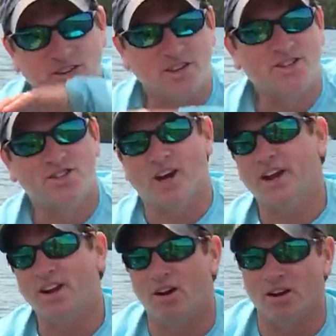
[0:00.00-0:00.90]
just
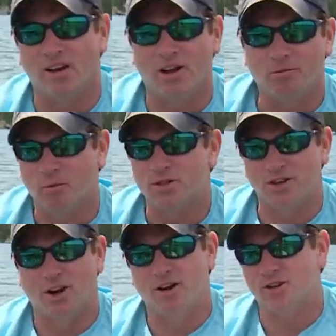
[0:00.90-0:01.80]
checking out a lot. We
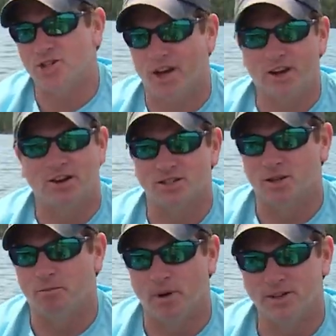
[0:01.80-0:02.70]
started out checking out
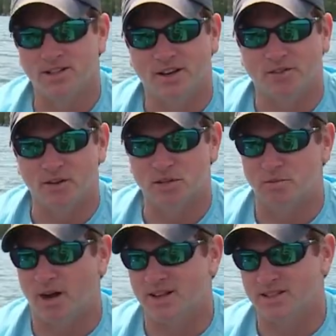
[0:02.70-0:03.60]
just a bunch of different
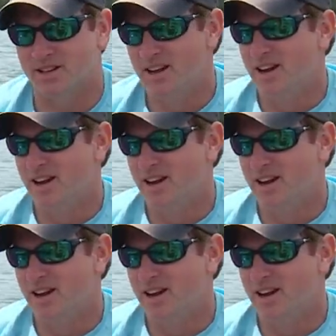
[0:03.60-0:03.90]
spots.